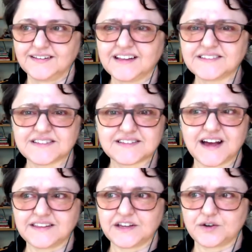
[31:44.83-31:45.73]
that's a
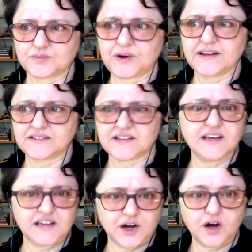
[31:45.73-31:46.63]
sign that you're probably taking